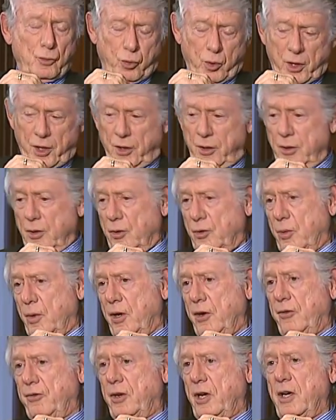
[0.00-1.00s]
20 to
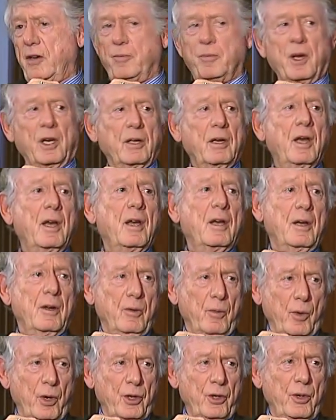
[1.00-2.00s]
25 million
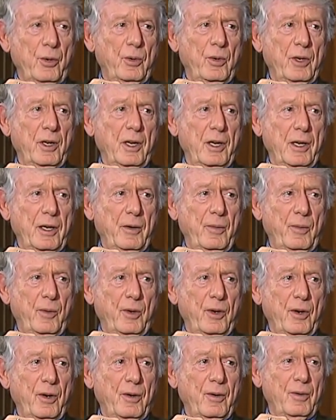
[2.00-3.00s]
when you and I
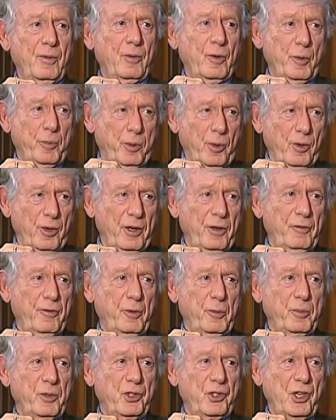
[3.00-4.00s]
were reporting
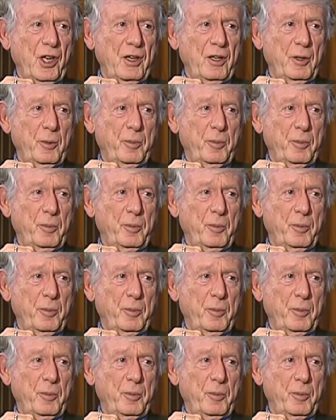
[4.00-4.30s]
from the State